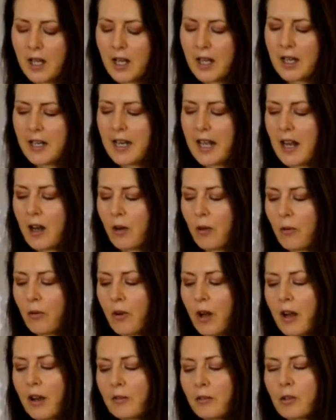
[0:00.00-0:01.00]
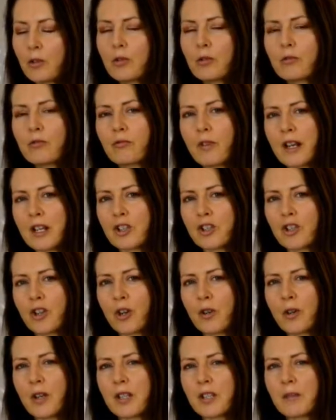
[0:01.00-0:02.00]
Now a good ratio
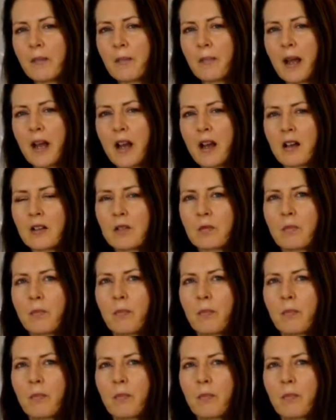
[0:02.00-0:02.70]
is about